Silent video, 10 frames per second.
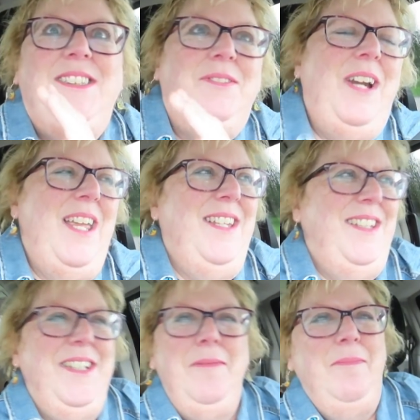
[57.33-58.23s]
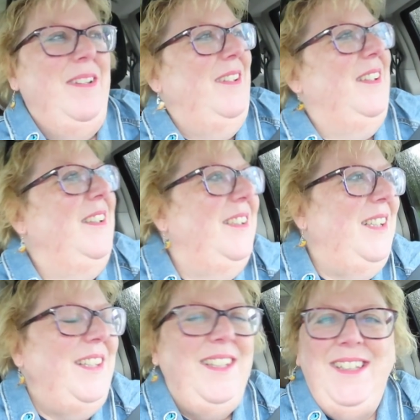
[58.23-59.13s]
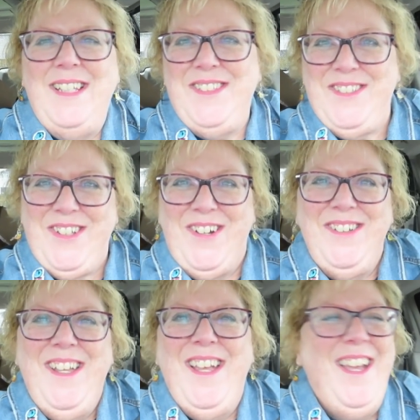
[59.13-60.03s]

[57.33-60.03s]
it's raining. I think that's a song.